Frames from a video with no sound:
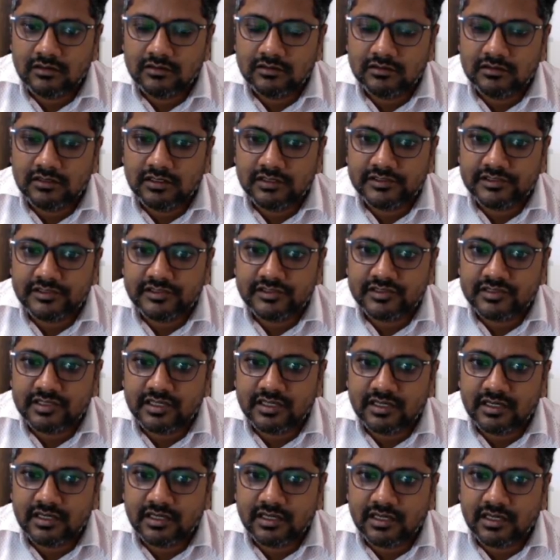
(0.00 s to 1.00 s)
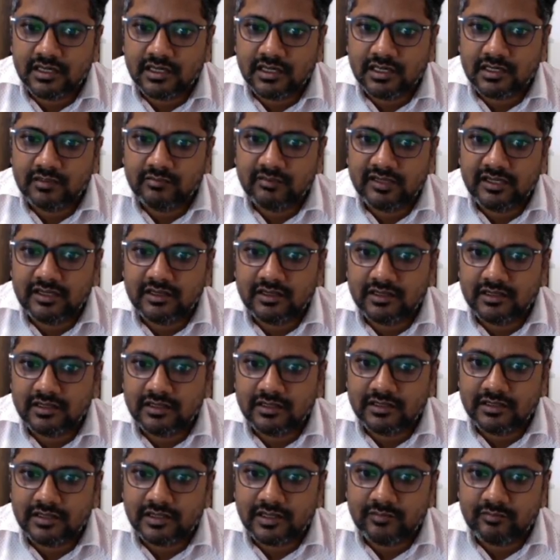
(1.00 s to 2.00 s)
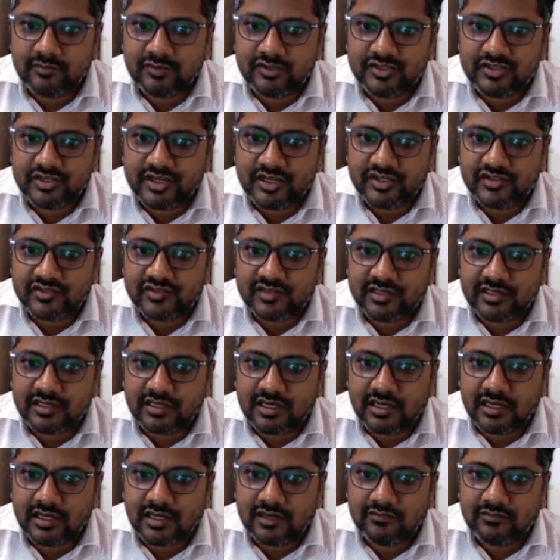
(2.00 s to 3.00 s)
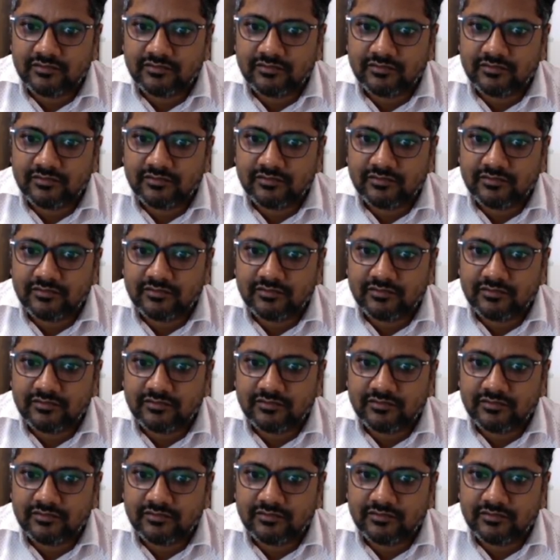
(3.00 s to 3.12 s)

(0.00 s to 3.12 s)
This is the representation of,